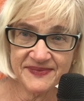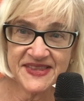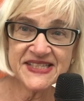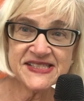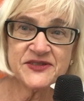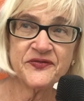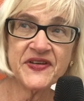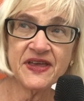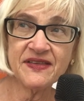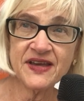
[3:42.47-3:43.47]
This
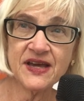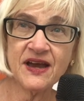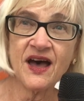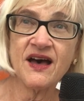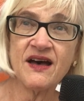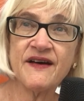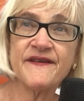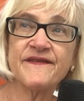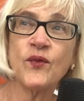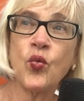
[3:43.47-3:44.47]
feeling
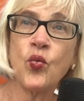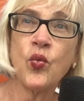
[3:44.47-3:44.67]
of,